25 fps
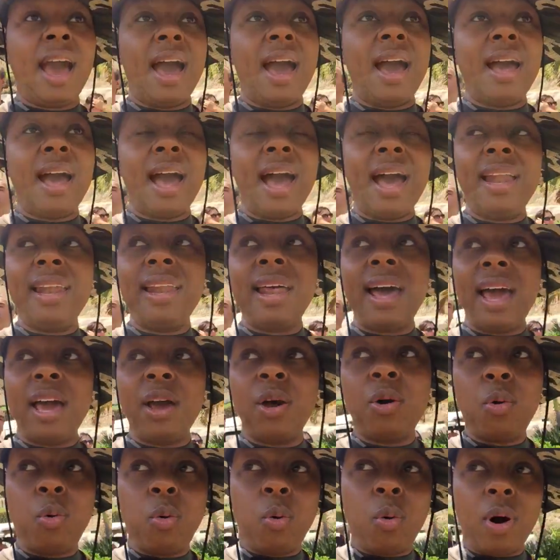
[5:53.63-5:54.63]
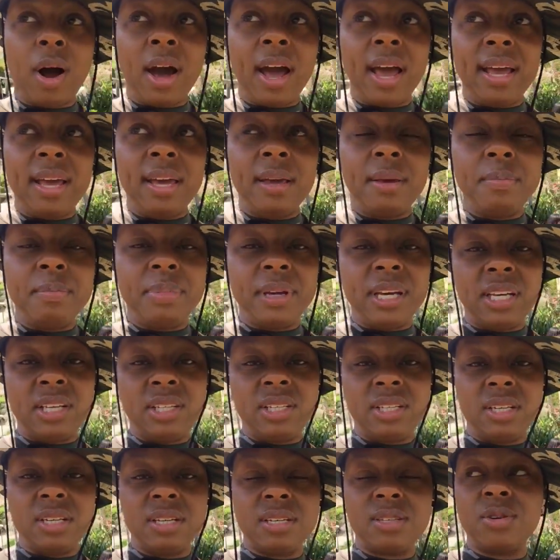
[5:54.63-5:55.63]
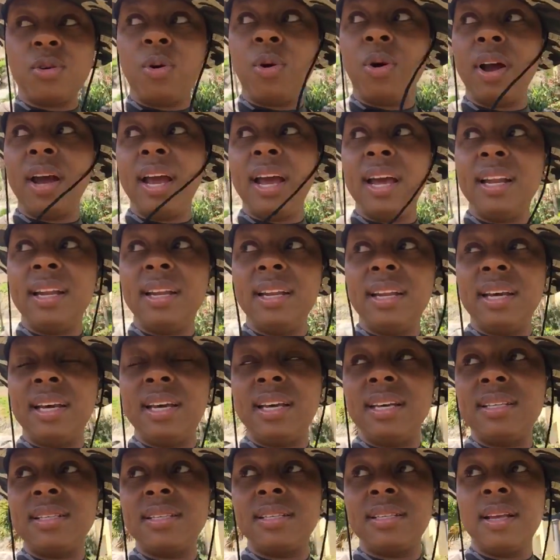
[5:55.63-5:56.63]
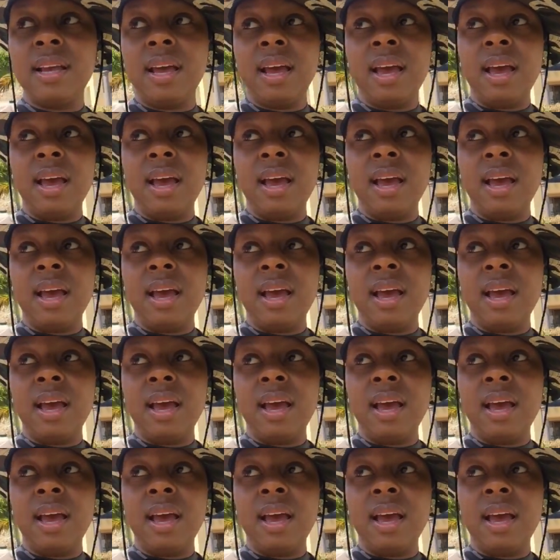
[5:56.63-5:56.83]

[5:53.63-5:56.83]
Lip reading: I like quiet beaches, or at least